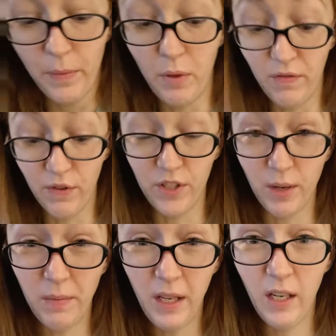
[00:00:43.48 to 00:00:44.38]
But for
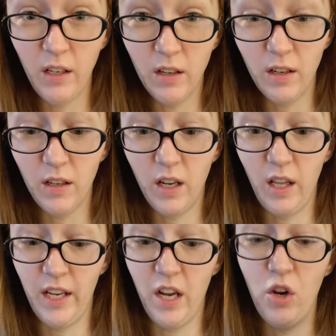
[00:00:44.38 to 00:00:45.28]
something
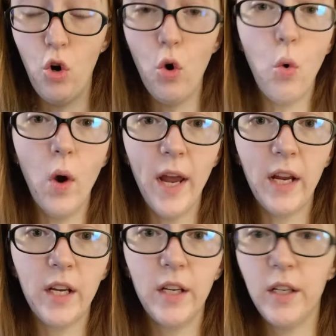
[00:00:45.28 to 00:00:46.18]
like a
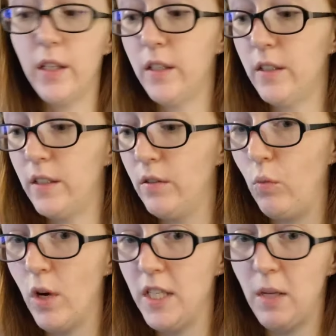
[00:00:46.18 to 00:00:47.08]
quick
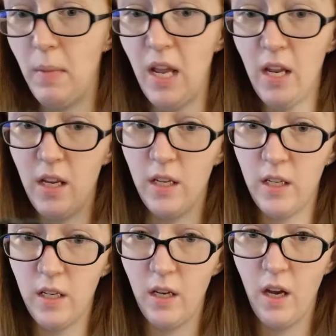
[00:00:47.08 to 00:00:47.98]
one to make,
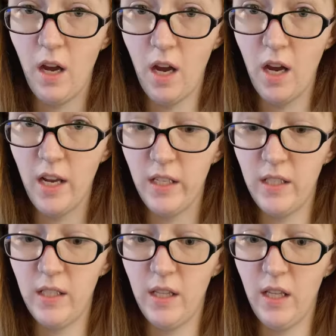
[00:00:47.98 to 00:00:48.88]
I
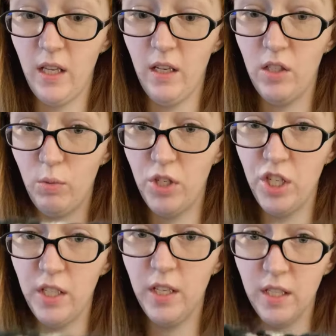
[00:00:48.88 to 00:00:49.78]
think
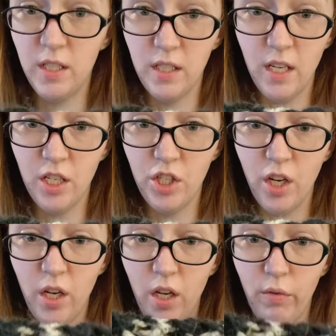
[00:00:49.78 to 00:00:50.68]
switching to this stitch
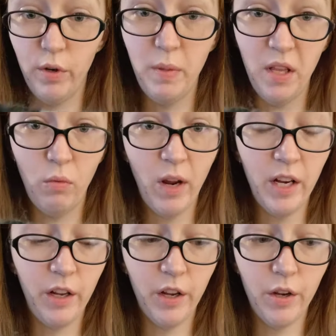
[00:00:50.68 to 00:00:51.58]
would be the way
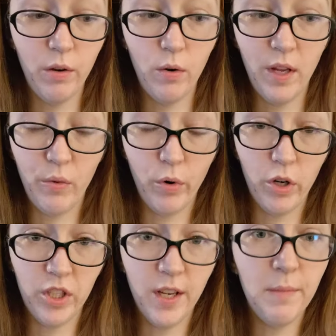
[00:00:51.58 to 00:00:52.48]
to go. It
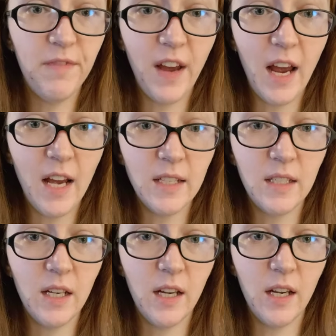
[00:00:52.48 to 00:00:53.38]
works up
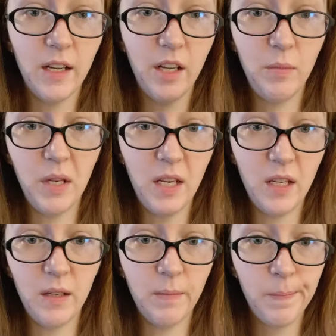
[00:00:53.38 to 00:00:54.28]
fast and it'd
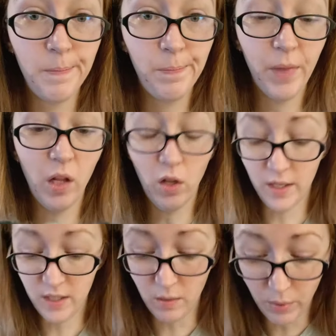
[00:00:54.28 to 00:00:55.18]
be a
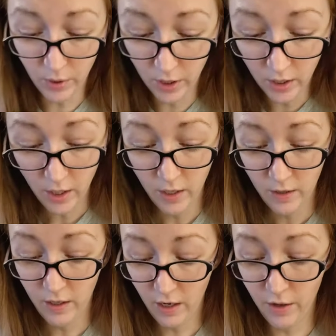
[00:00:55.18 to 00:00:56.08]
lot simpler.
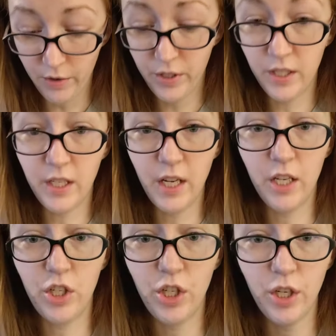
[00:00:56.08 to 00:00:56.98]
The other
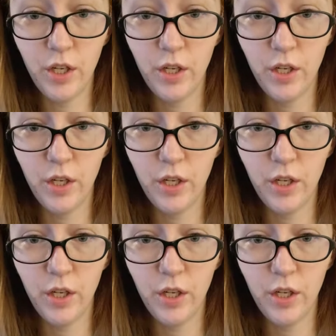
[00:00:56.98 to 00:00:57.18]
stitch